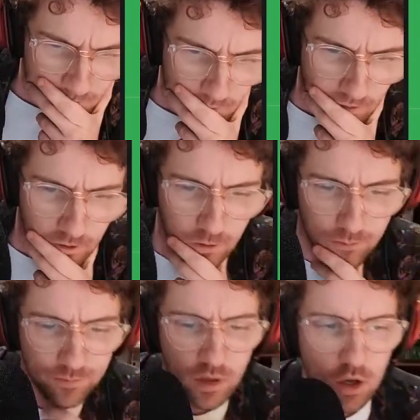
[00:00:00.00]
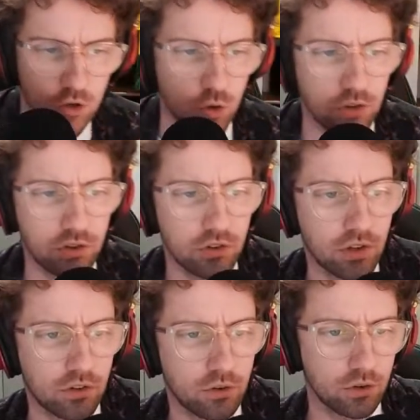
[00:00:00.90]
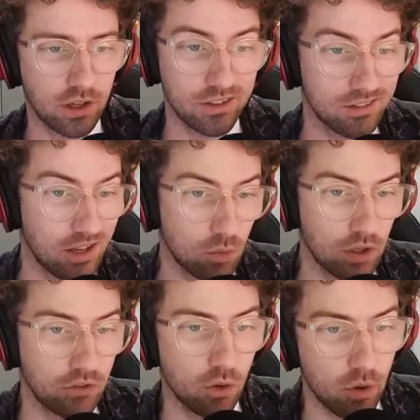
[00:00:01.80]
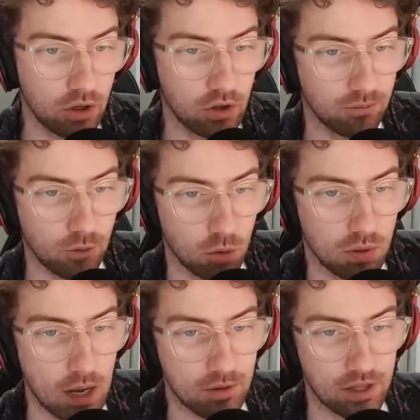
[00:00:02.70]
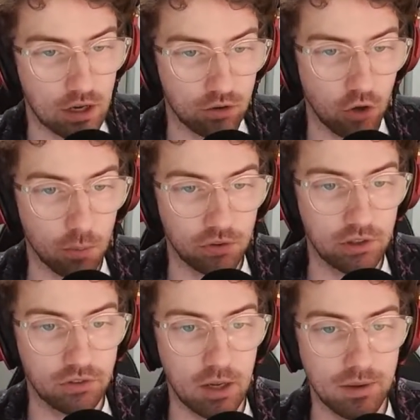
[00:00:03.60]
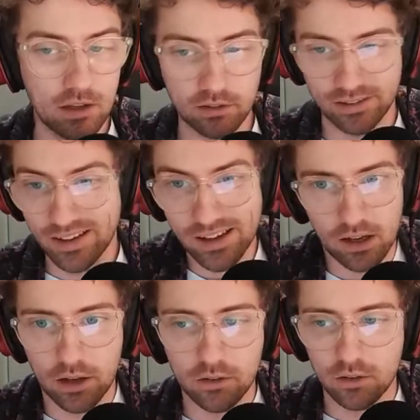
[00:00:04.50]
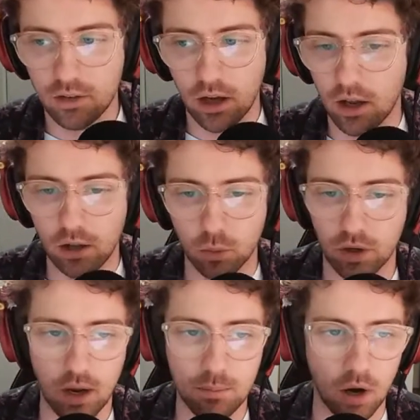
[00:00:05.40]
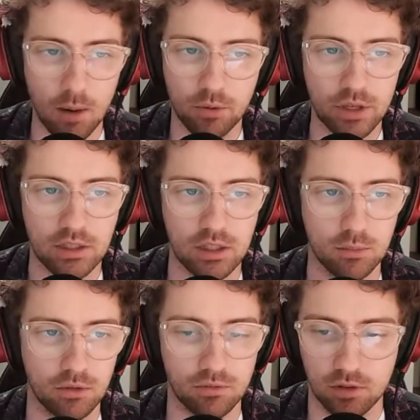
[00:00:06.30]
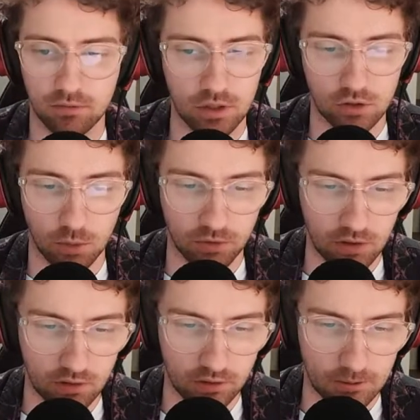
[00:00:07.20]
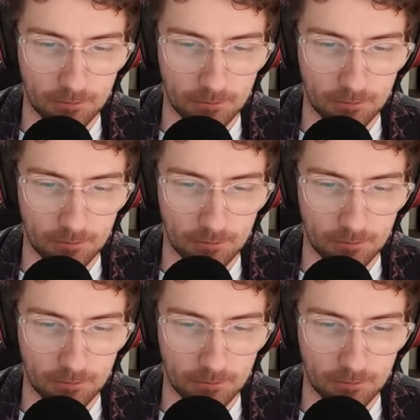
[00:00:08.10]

I don't know. Troy says, I still don't understand why it's not working. On paper, they are a top 6 team easily. Yeah, and I predicted them to finish top 6.